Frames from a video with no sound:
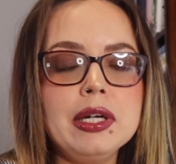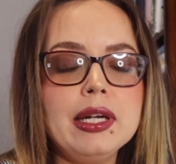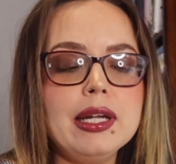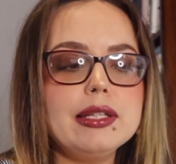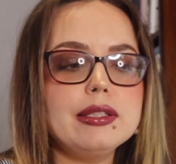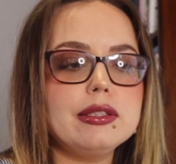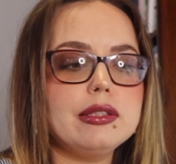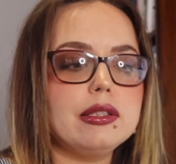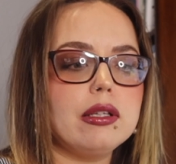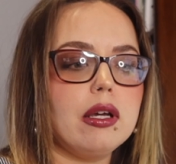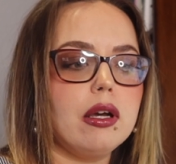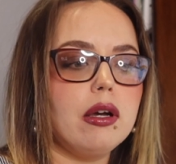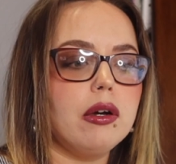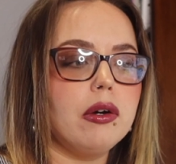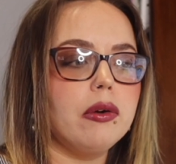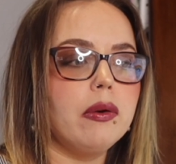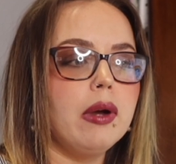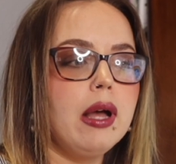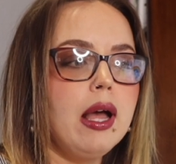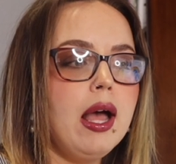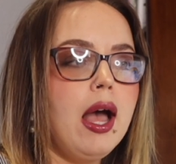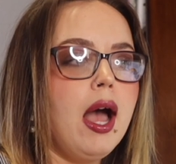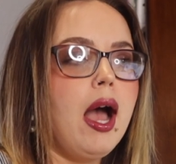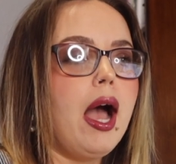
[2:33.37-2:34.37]
And so
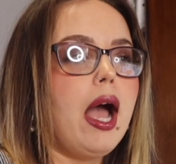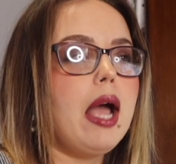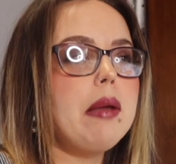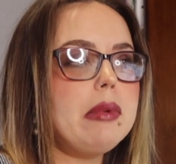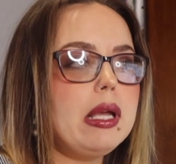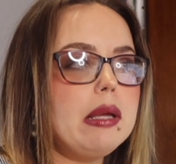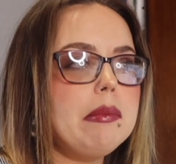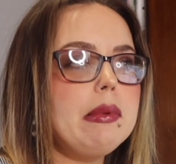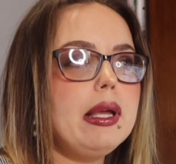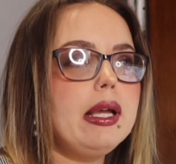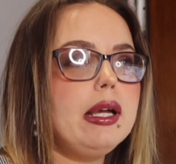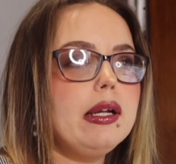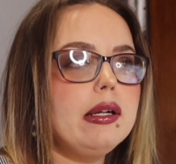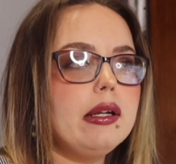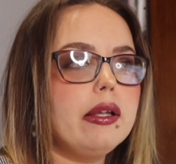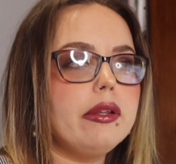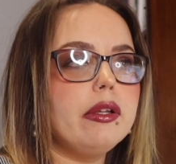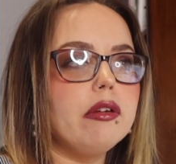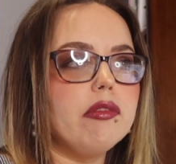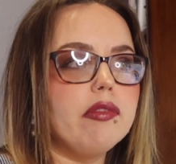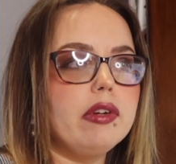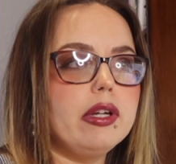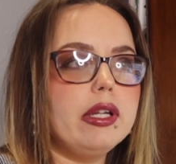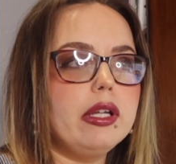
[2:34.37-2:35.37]
I may make
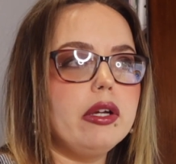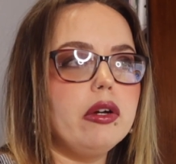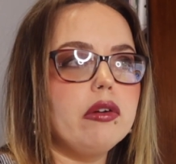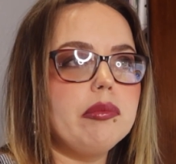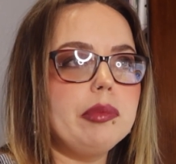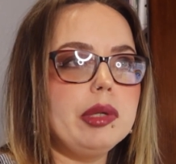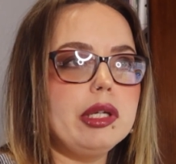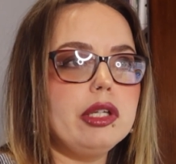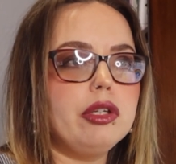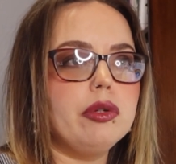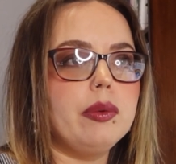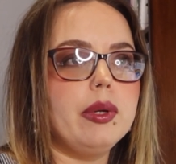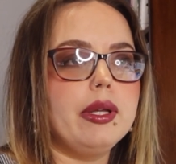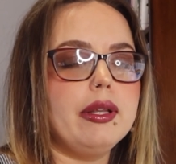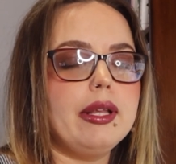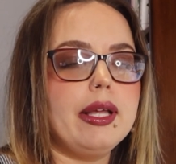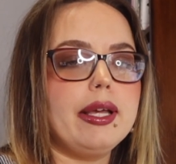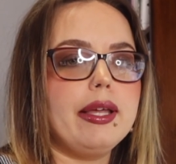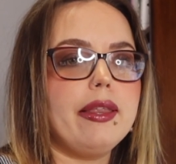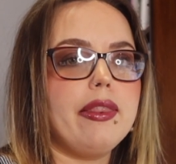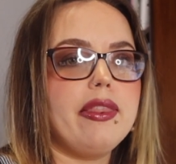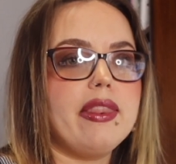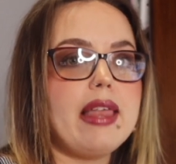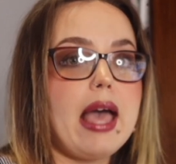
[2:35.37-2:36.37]
another video of me doing
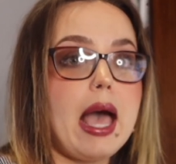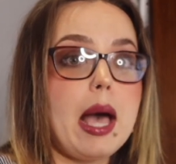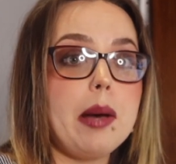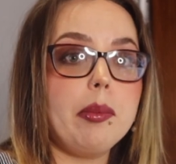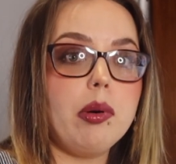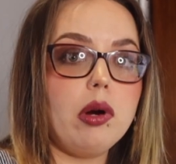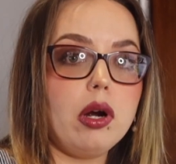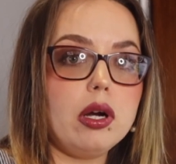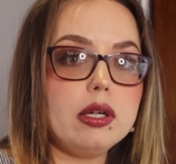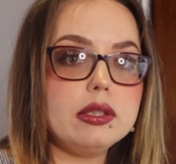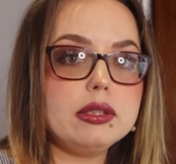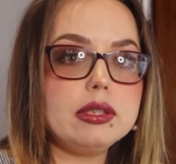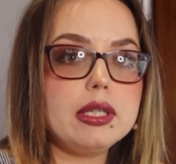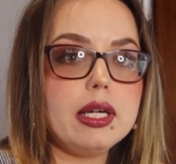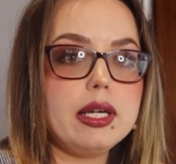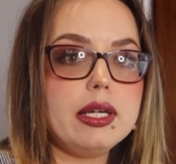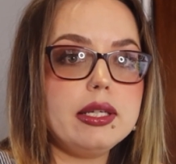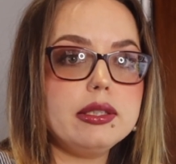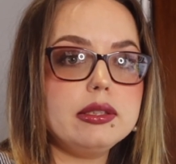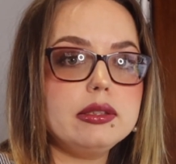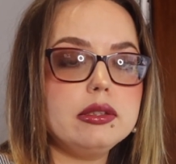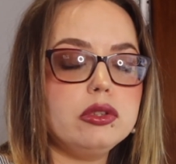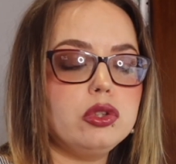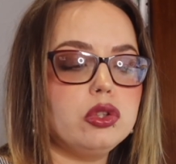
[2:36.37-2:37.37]
like that
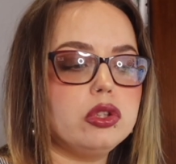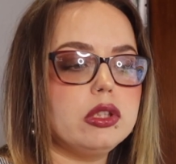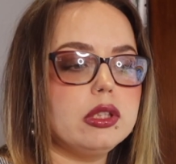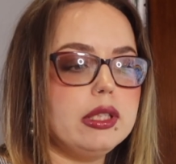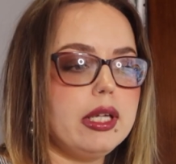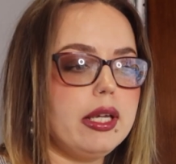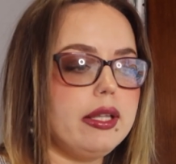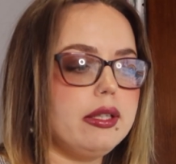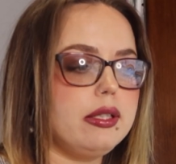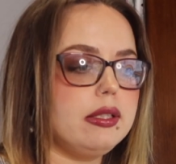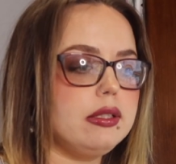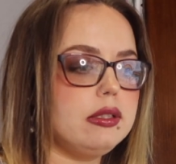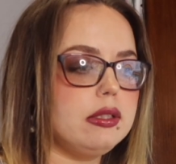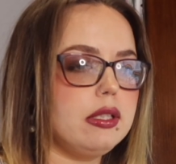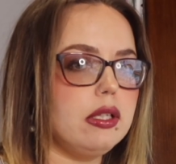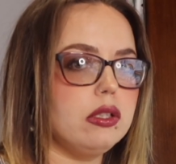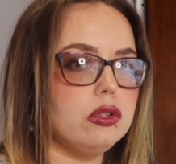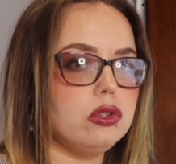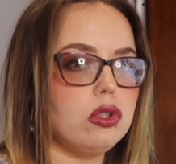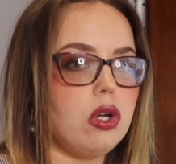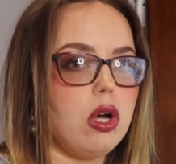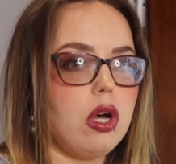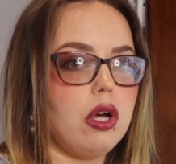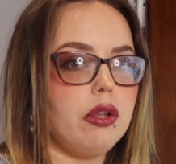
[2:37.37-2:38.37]
process, just in case
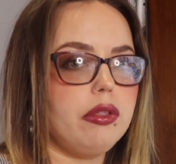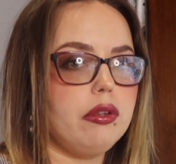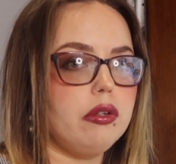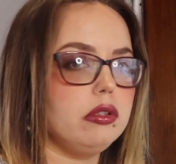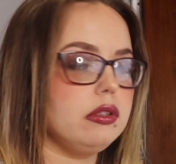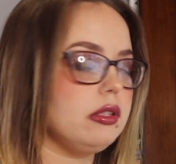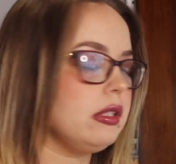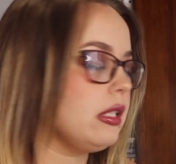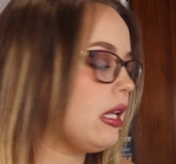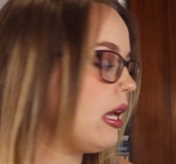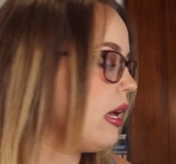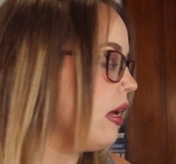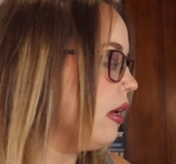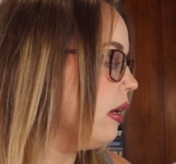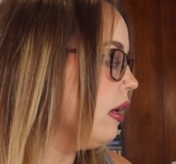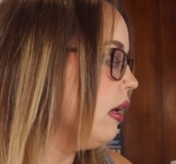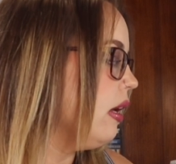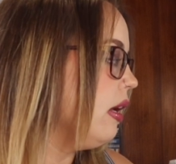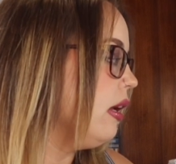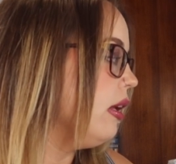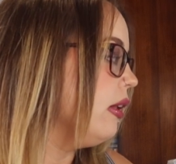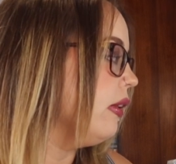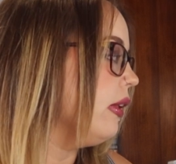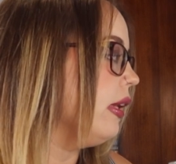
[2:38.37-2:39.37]
there's authors that
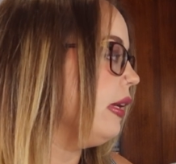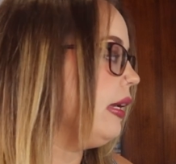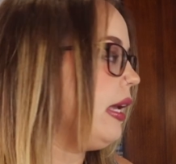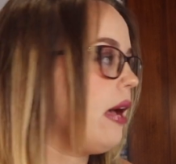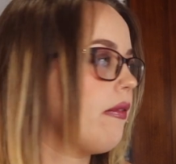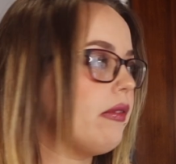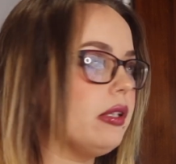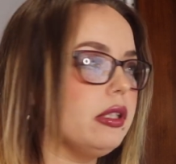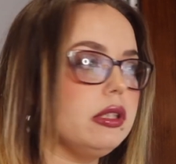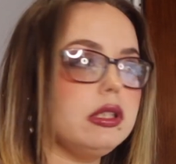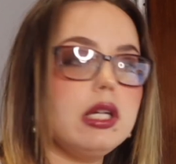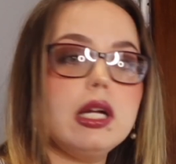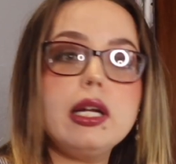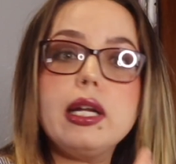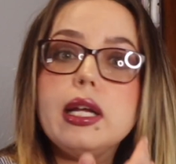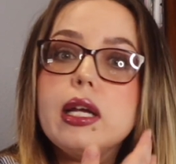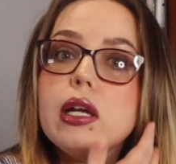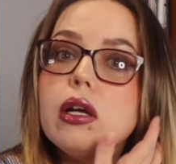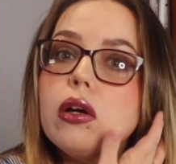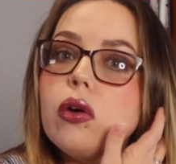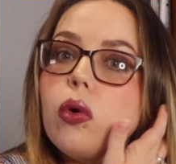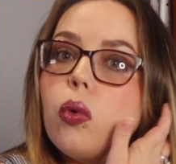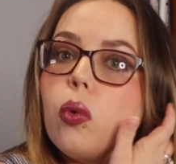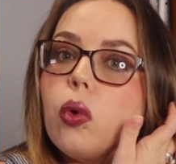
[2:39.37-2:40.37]
like haven't done
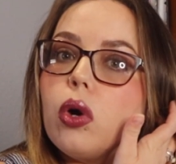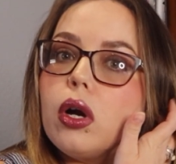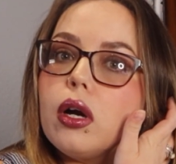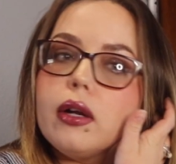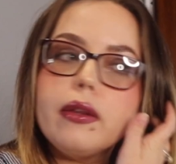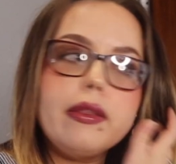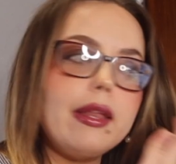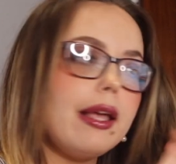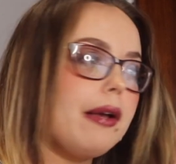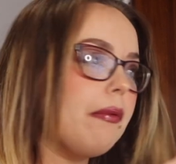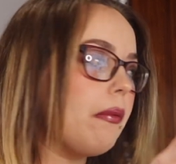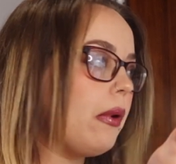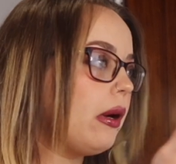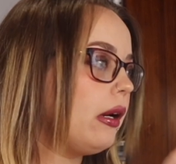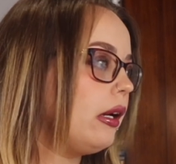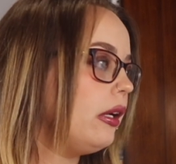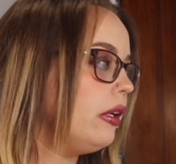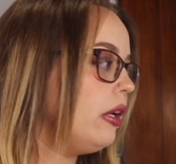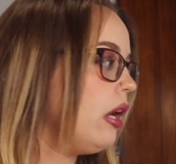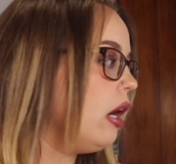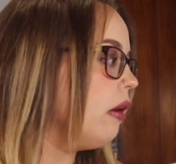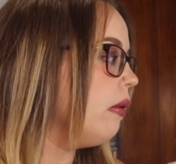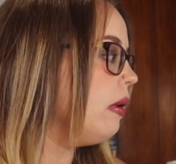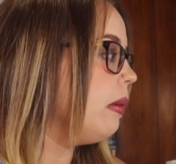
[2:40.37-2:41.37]
it or they want
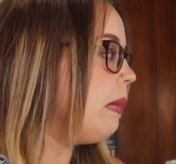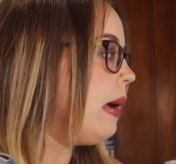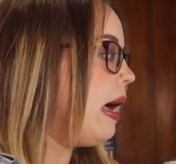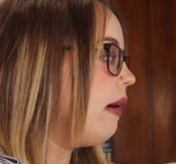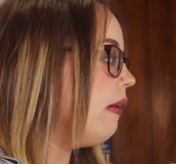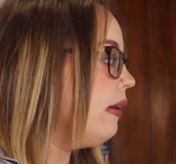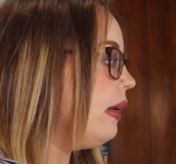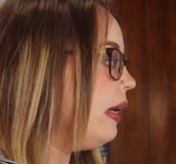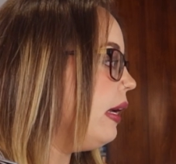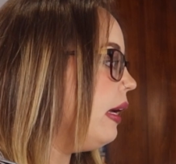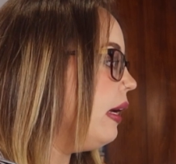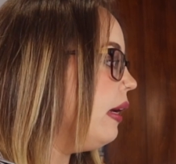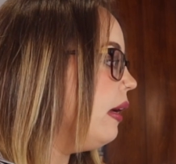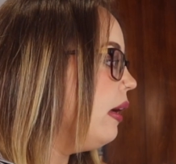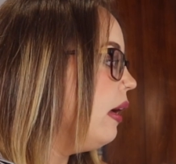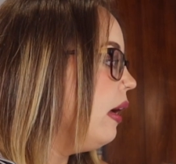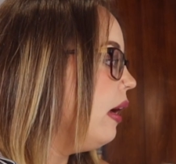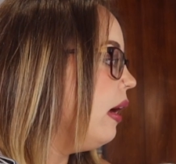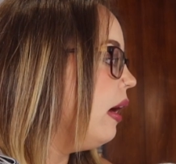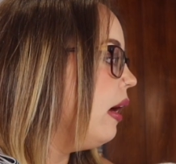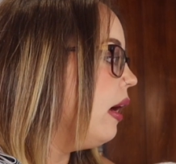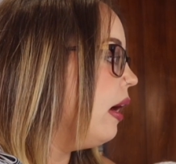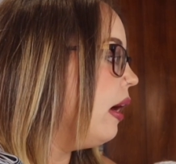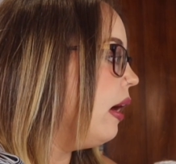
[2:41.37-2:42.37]
to know about it,
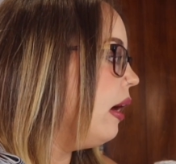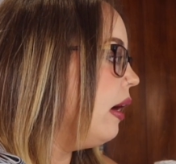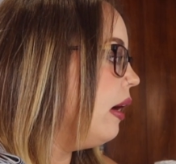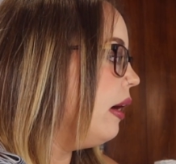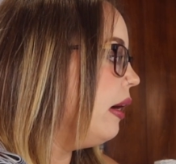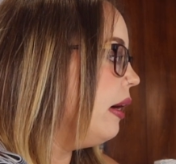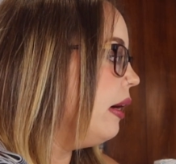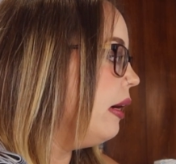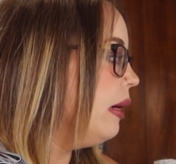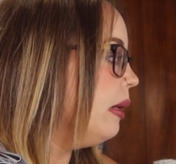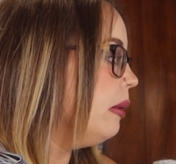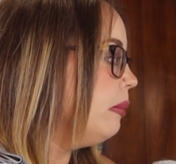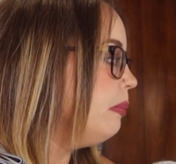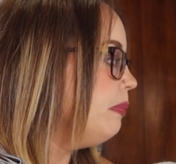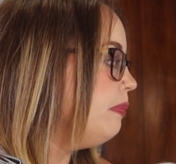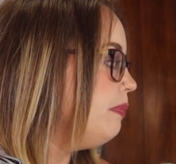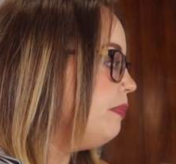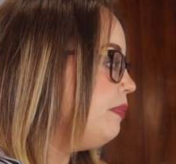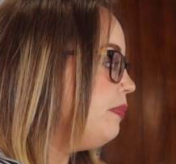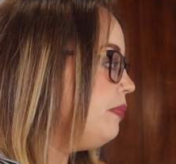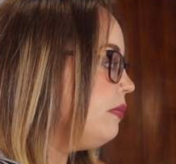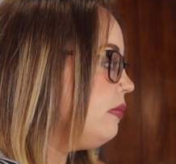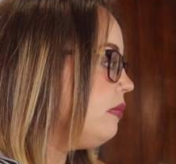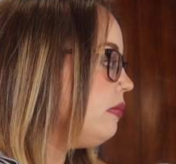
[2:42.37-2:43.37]

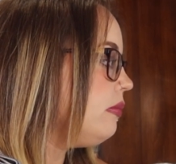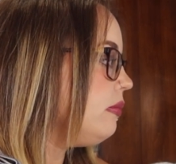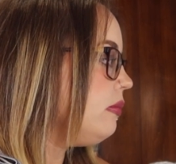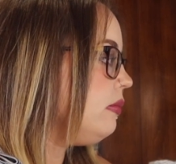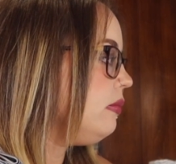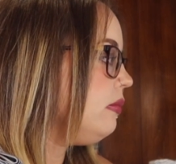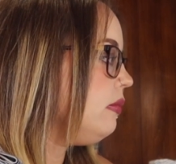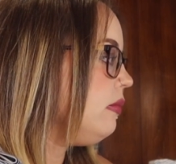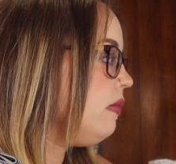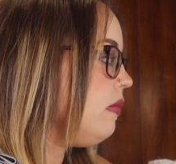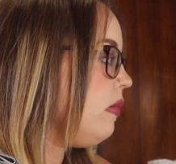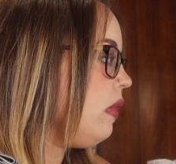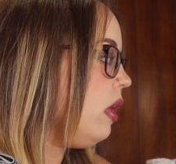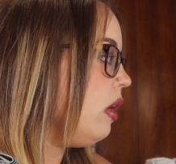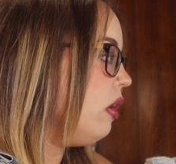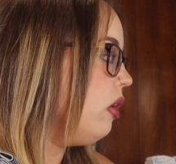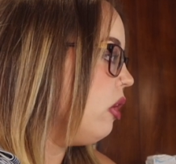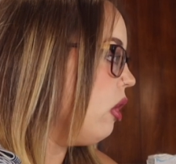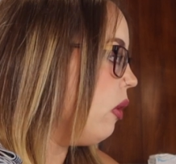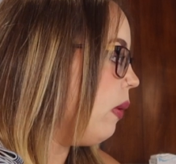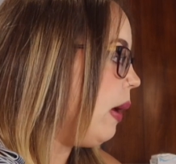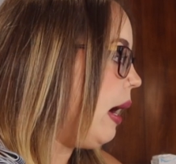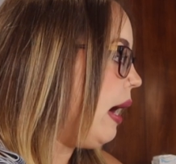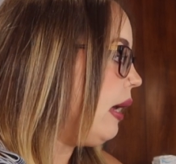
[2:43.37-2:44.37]

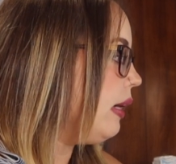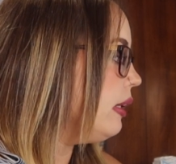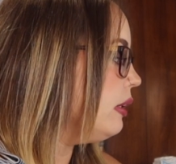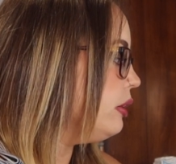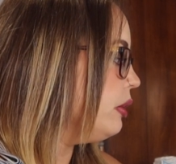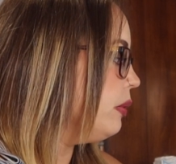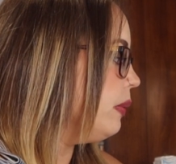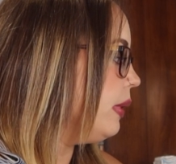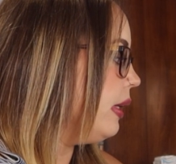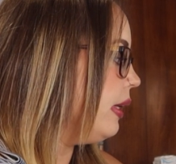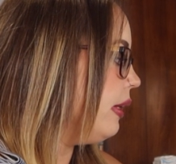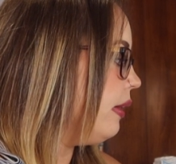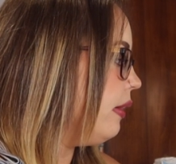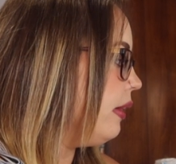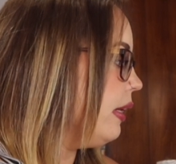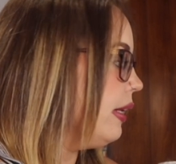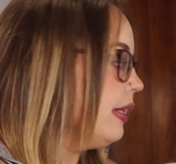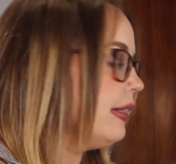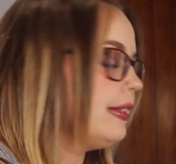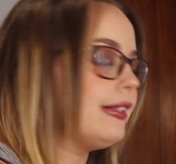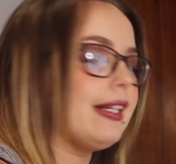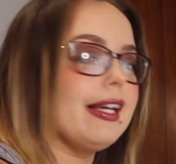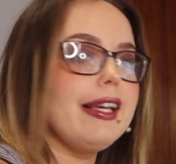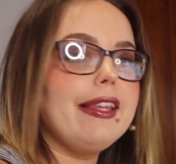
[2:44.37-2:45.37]
know how to do it,
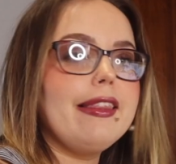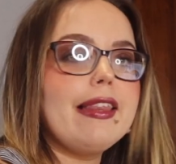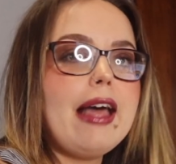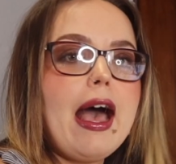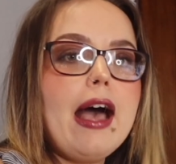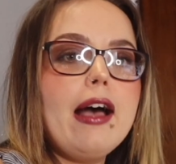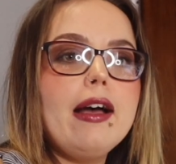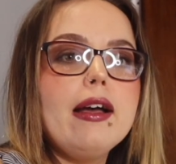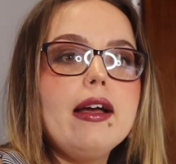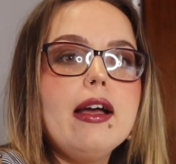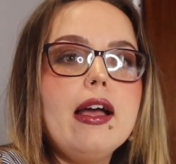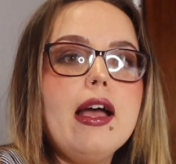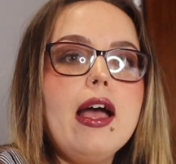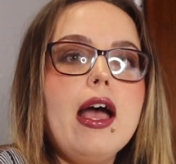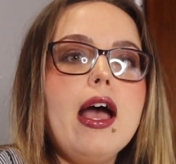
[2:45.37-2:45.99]
things like that.